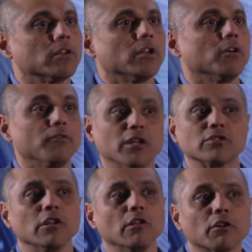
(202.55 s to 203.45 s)
You know, we are
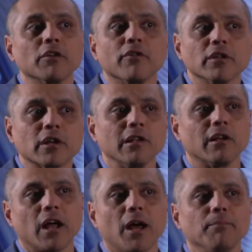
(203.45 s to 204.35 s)
still looking for the
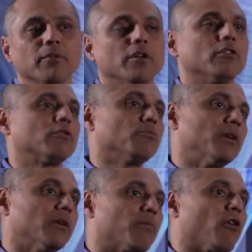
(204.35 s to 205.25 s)
killer app you know, to be
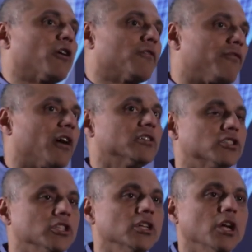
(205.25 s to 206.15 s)
deployed on
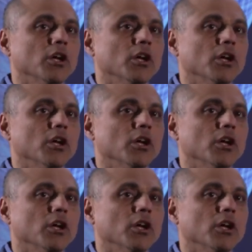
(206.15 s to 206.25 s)
5G.